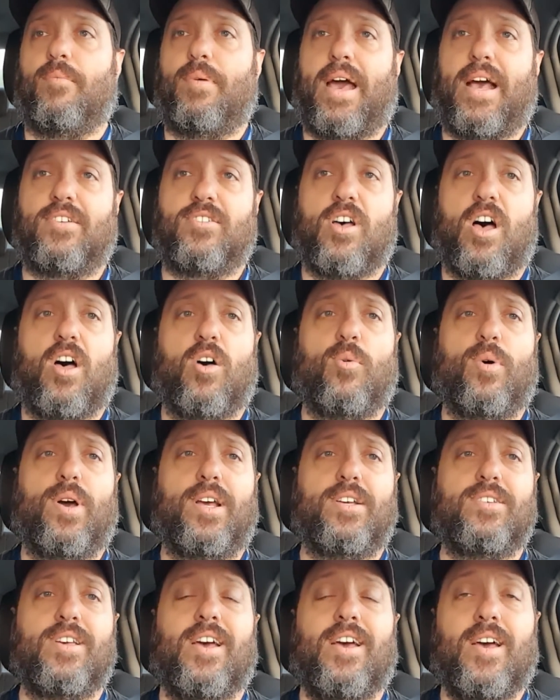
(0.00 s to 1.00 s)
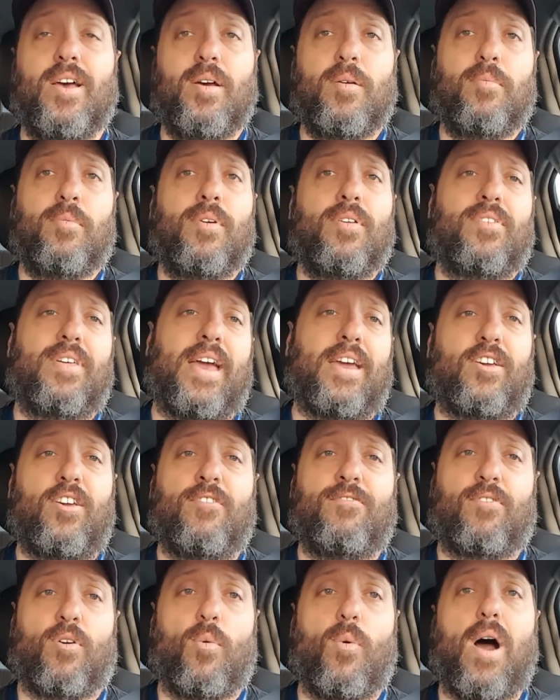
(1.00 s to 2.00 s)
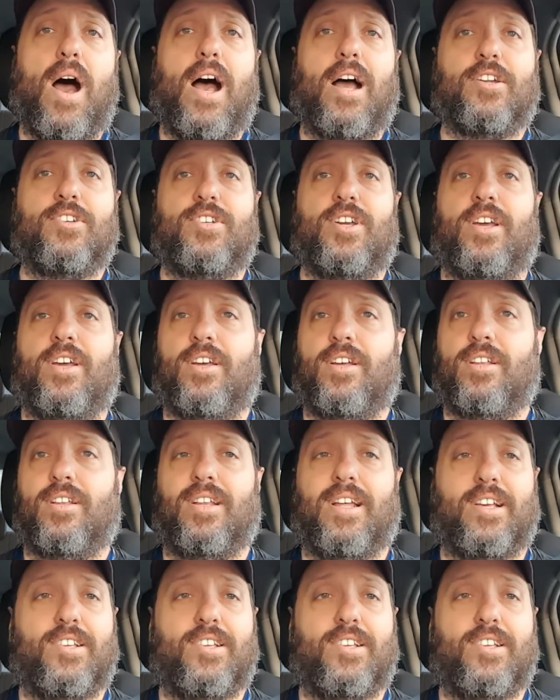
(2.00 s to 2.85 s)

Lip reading: As always, thank you for watching,